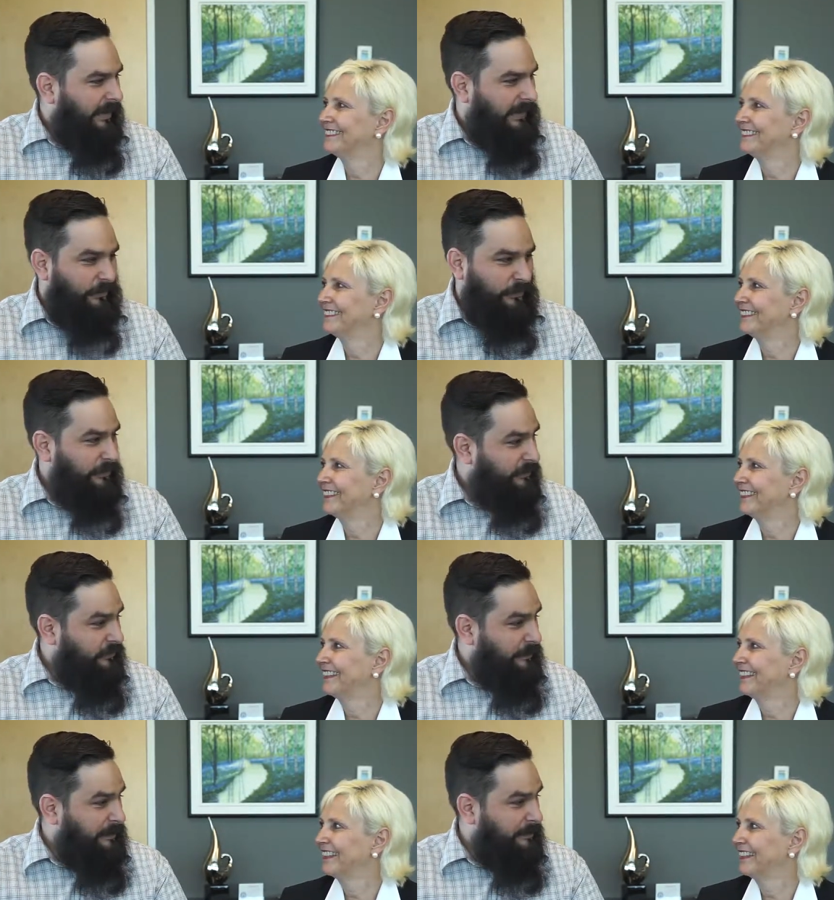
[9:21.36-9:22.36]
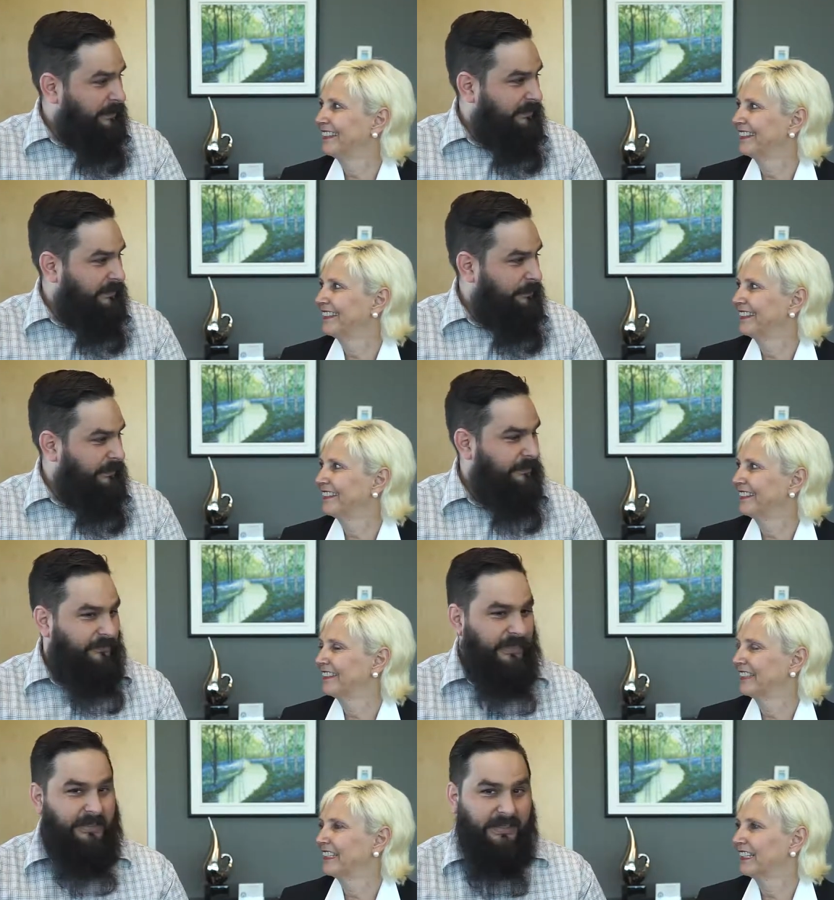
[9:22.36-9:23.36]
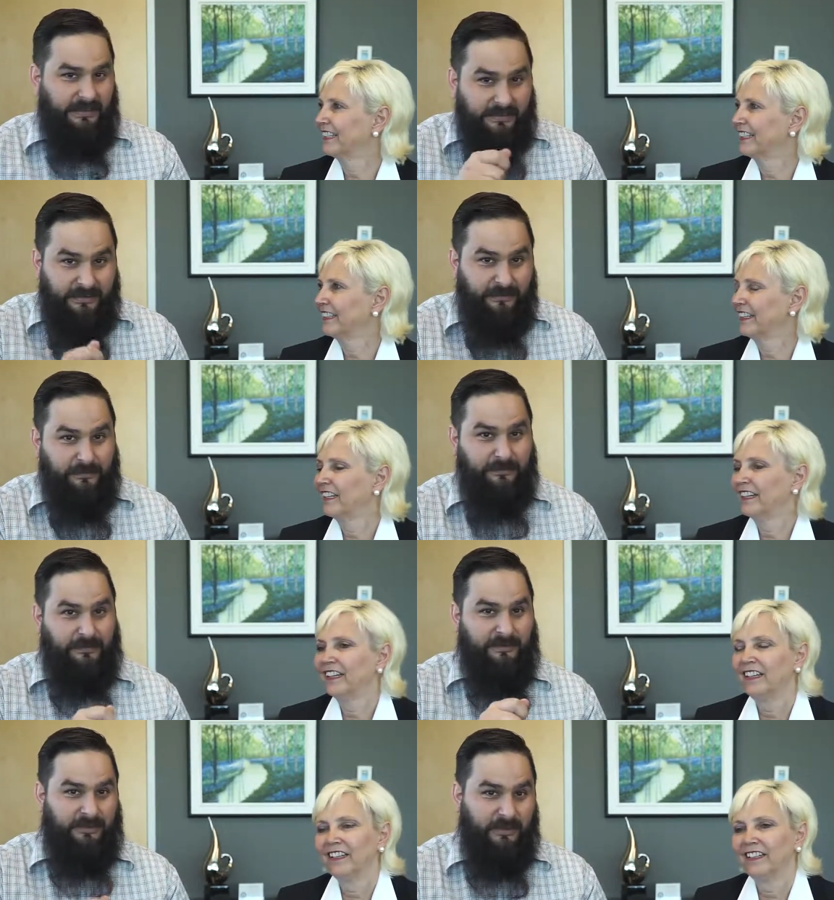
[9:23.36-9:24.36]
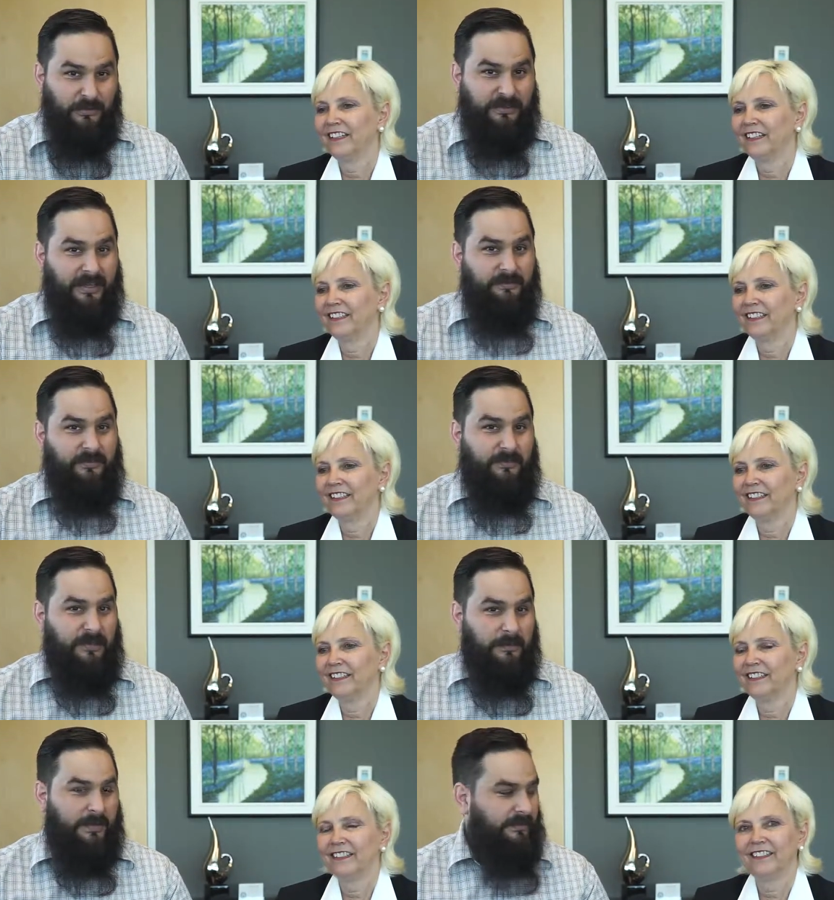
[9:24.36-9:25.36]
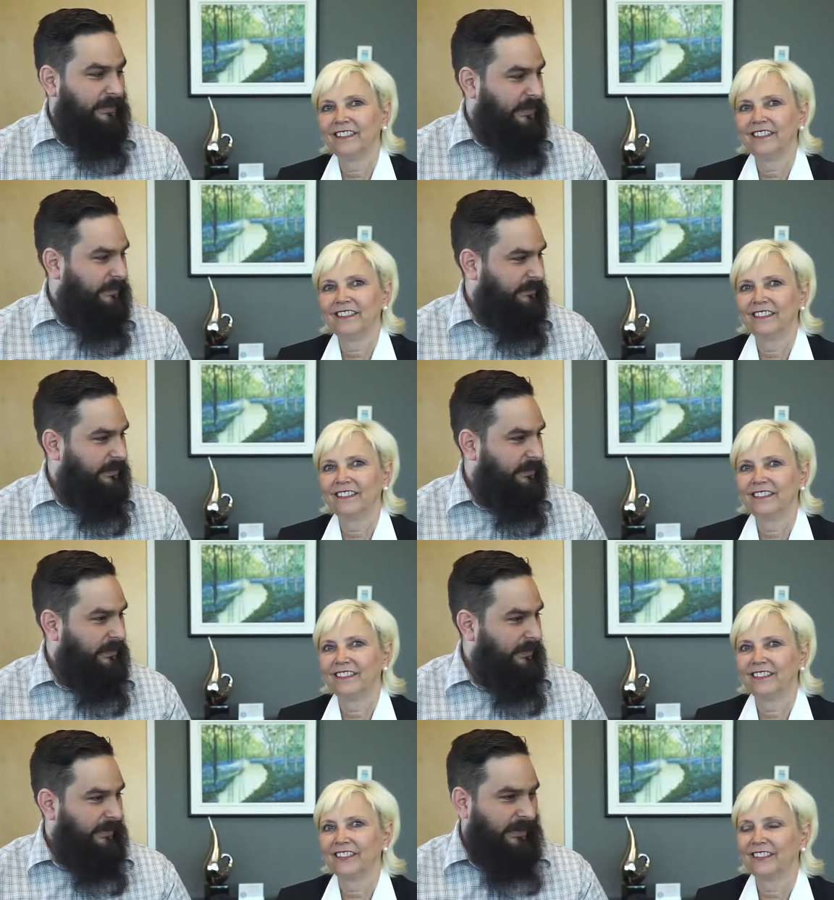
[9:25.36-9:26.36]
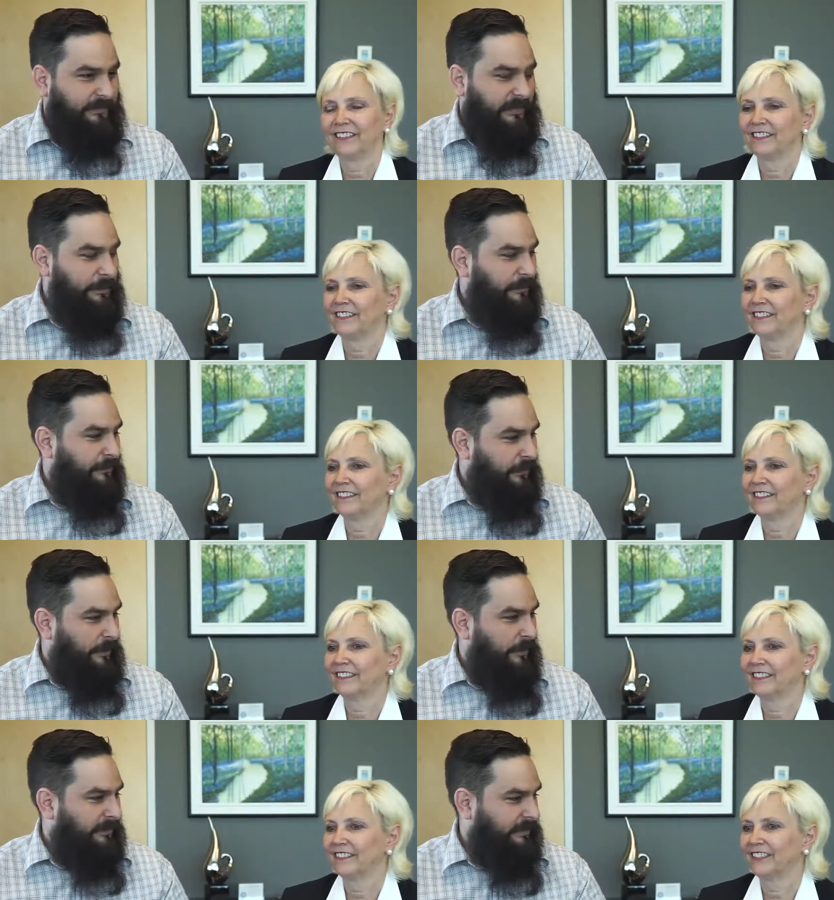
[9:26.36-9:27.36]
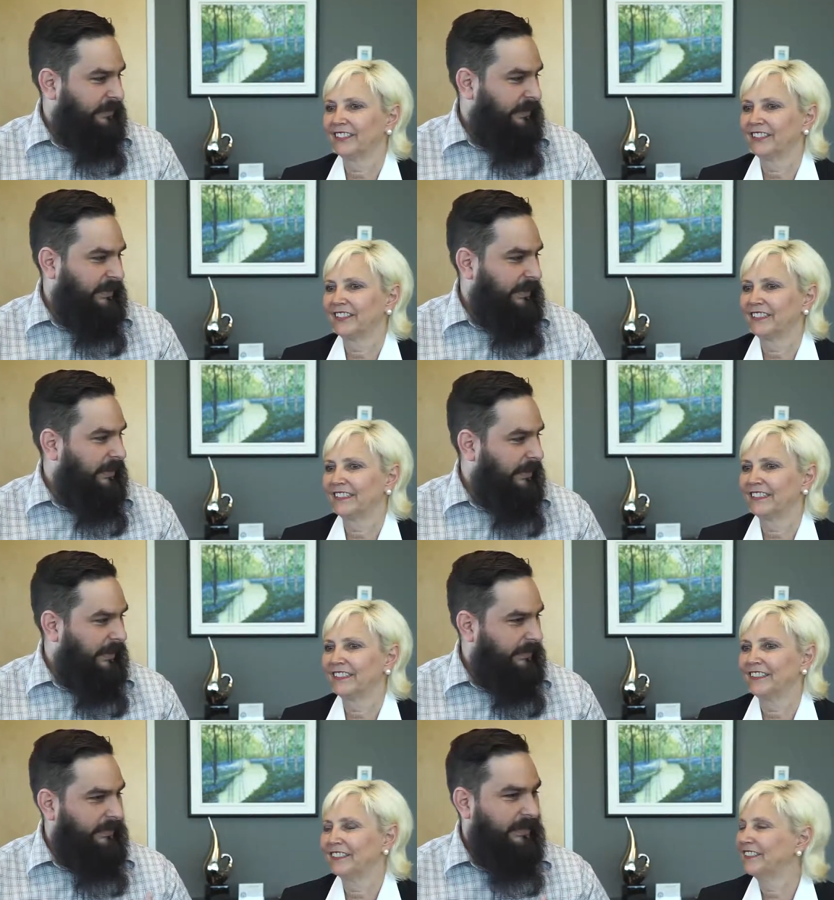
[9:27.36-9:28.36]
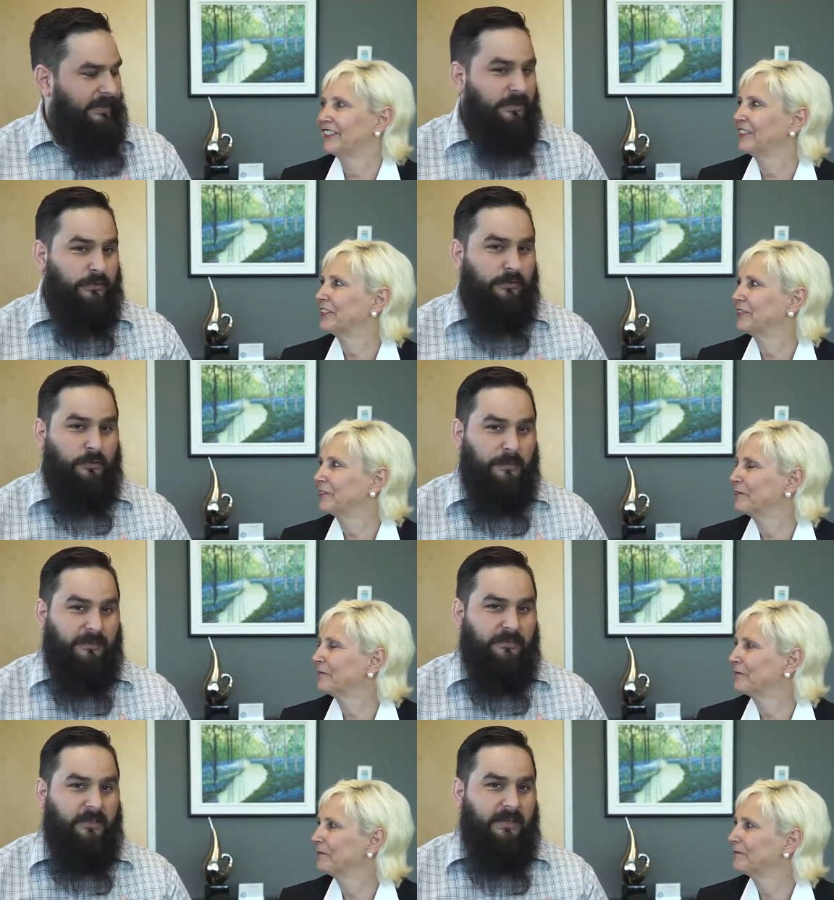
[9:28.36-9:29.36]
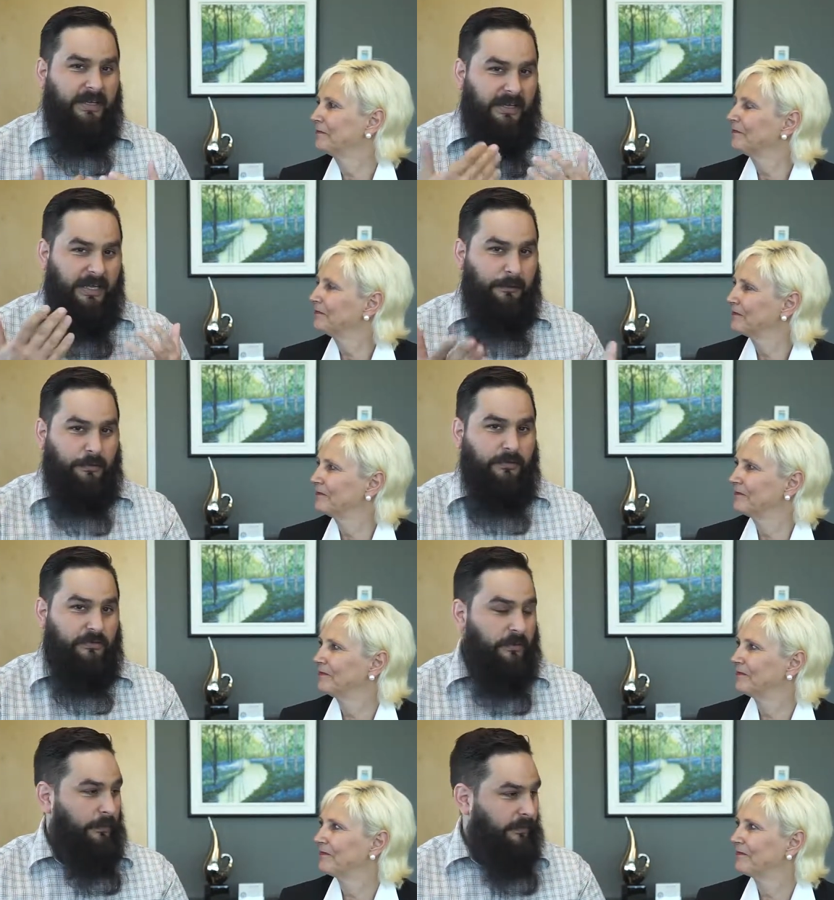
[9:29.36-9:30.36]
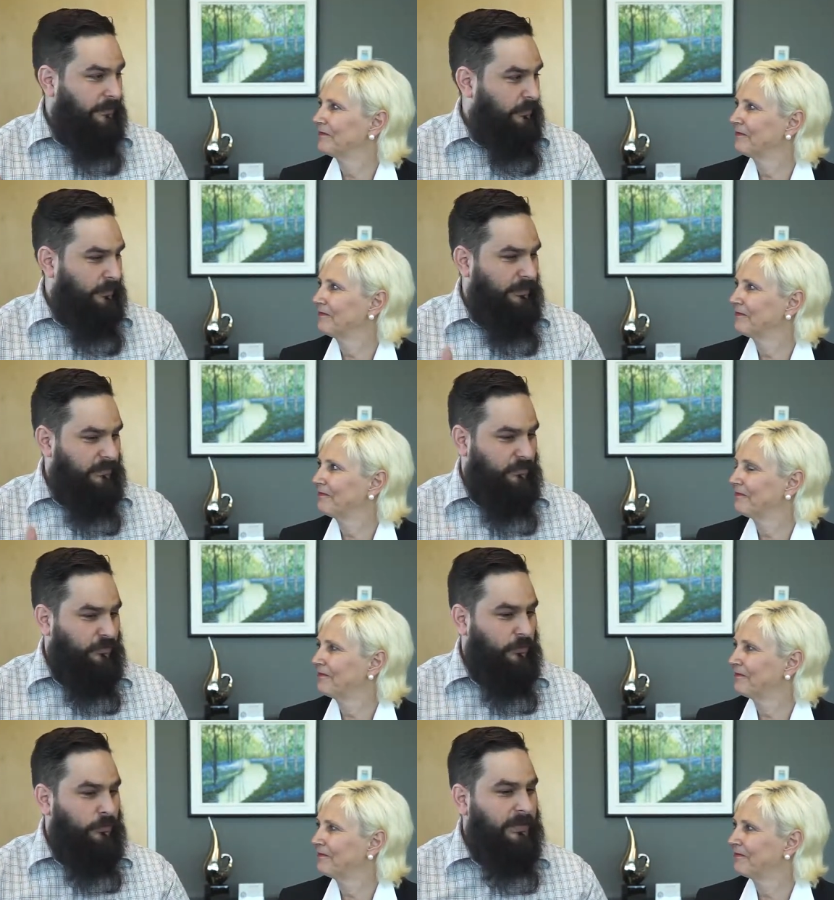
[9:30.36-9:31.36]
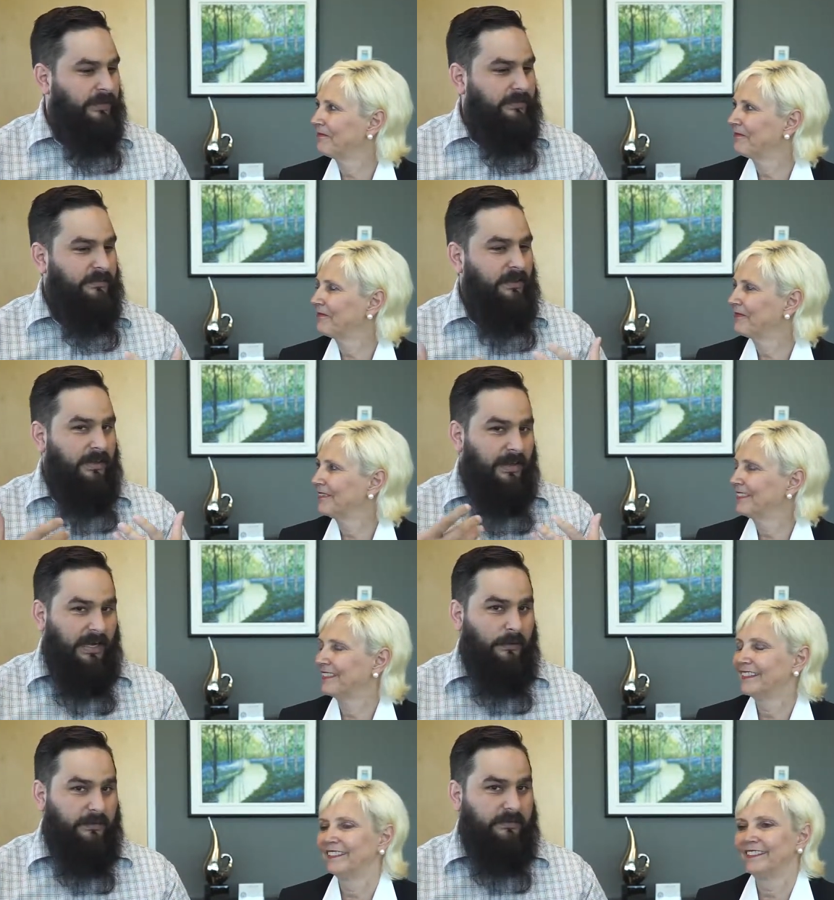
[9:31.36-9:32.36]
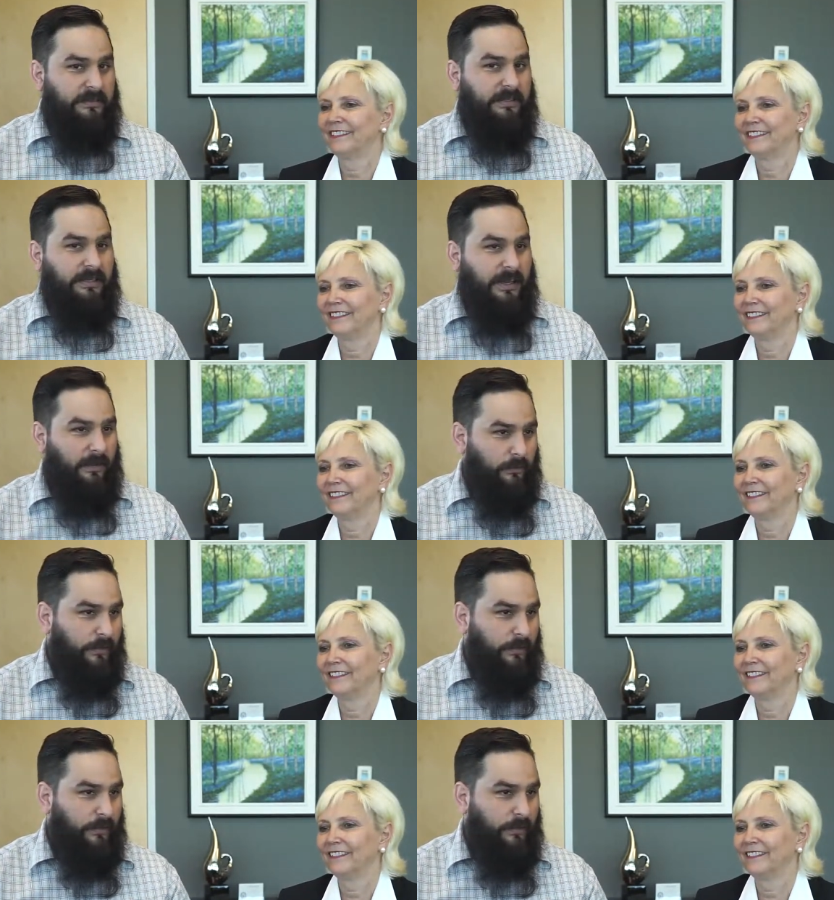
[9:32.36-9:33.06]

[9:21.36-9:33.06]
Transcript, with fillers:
Speaker 1: I know you're extremely busy, but you find that little, you know, 10, 15 minutes to get us in. I've said it before, I want to say it again. I thank you so much, and I appreciate what you're doing to showcase our city and how